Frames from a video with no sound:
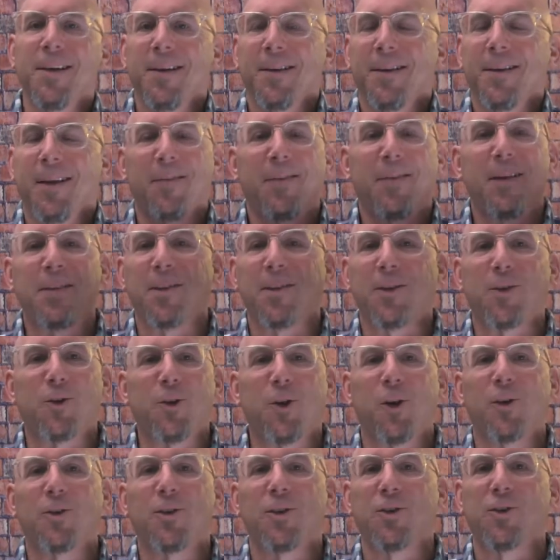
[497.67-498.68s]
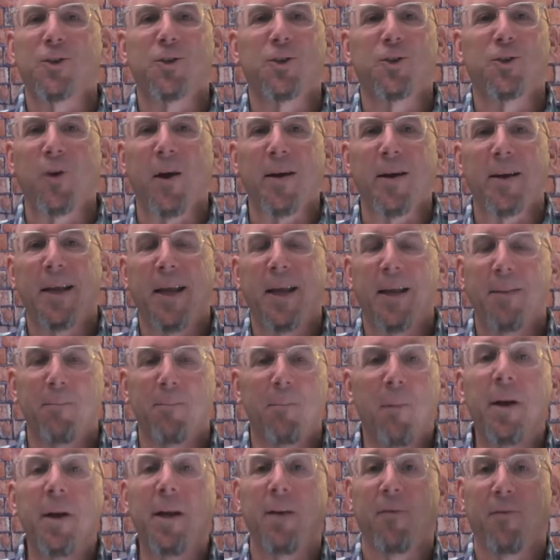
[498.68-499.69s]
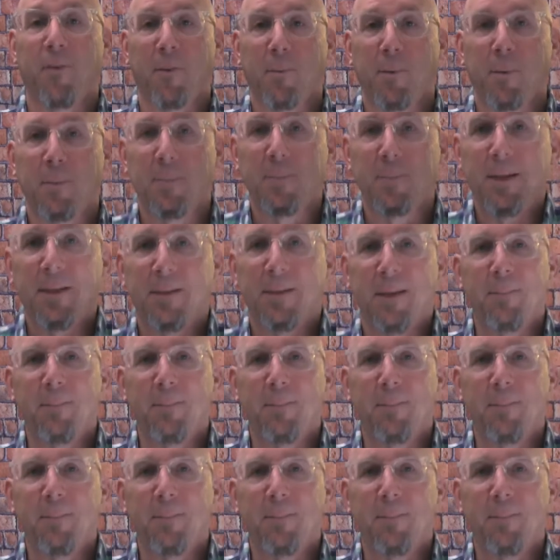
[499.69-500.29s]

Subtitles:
they think the church is just trying to get money from them.